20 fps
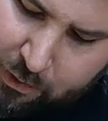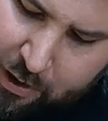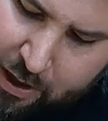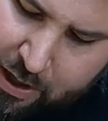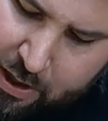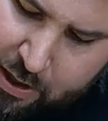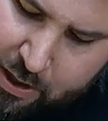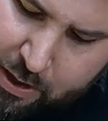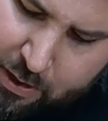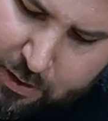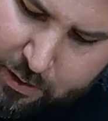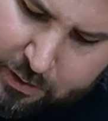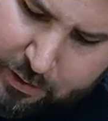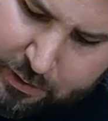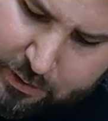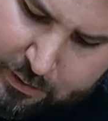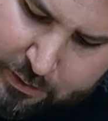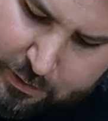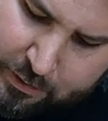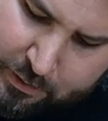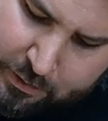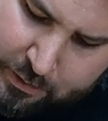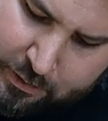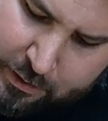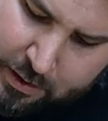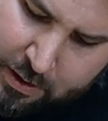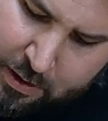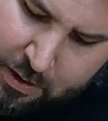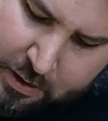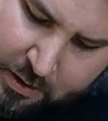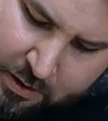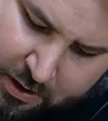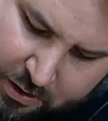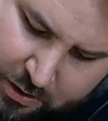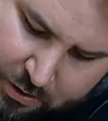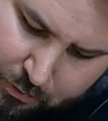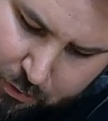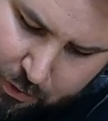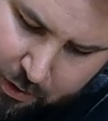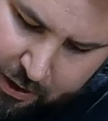right here. That
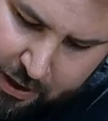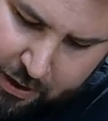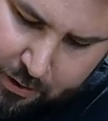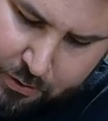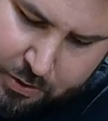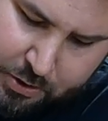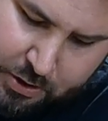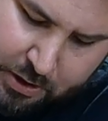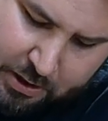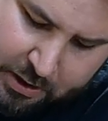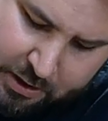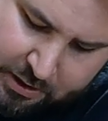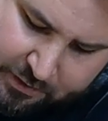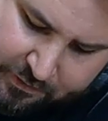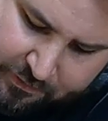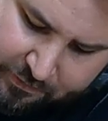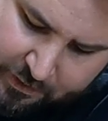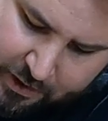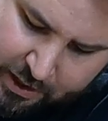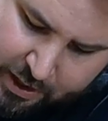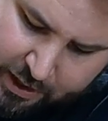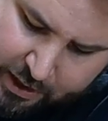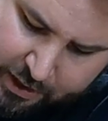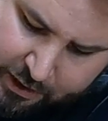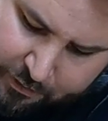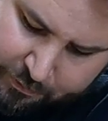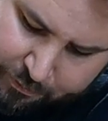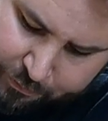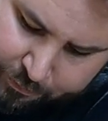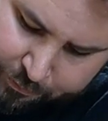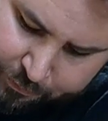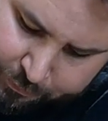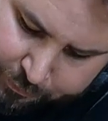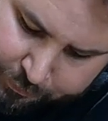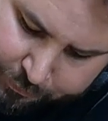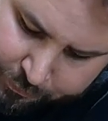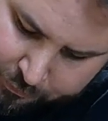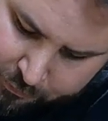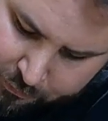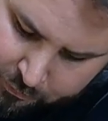should work out just fine.
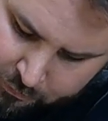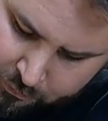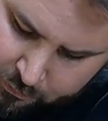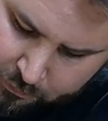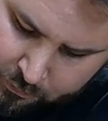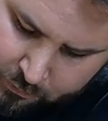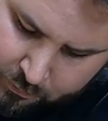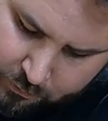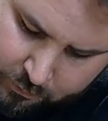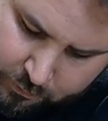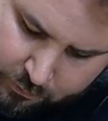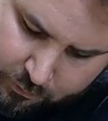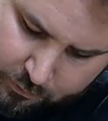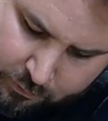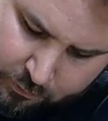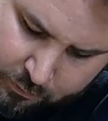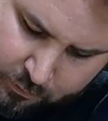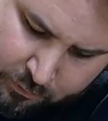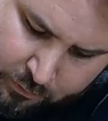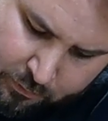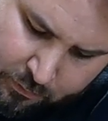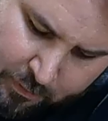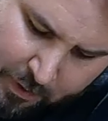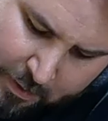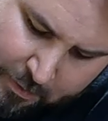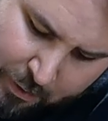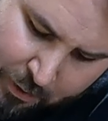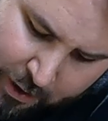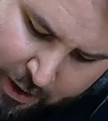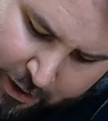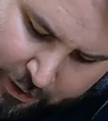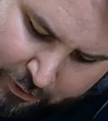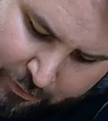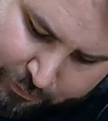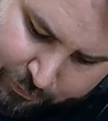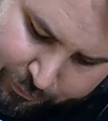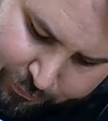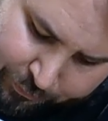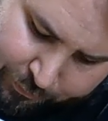Maybe right here.